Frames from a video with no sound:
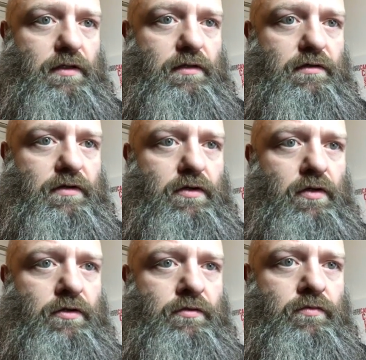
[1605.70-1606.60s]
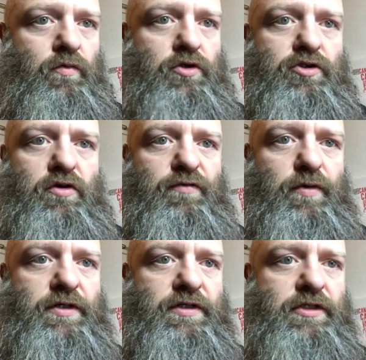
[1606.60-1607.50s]
Gordon, what software
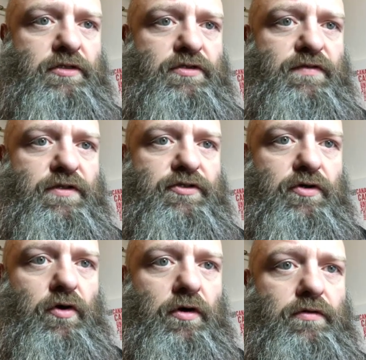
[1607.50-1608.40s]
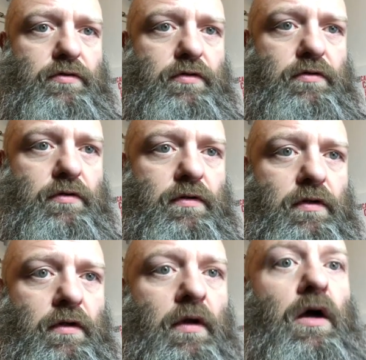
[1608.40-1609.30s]
did I use for the drawer?
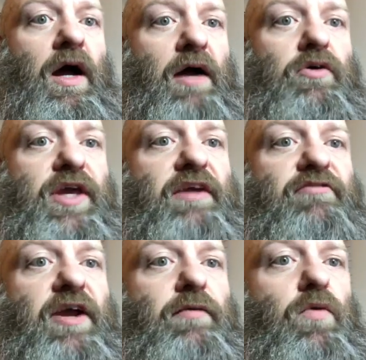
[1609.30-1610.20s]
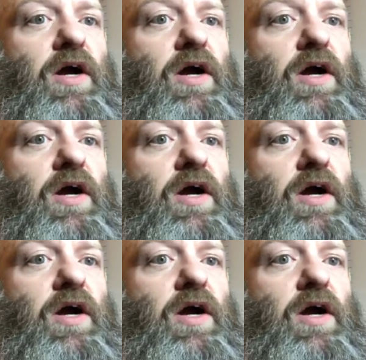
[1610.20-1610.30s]
Okay, right. What I